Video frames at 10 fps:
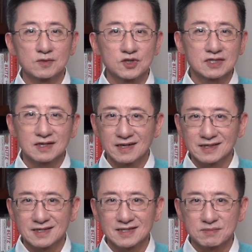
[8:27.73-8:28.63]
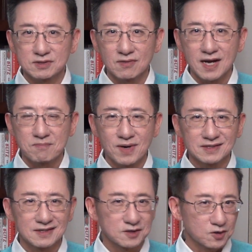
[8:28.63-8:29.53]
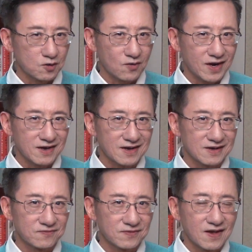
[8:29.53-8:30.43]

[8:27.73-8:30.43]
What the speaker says: Just click the subscribe button right here.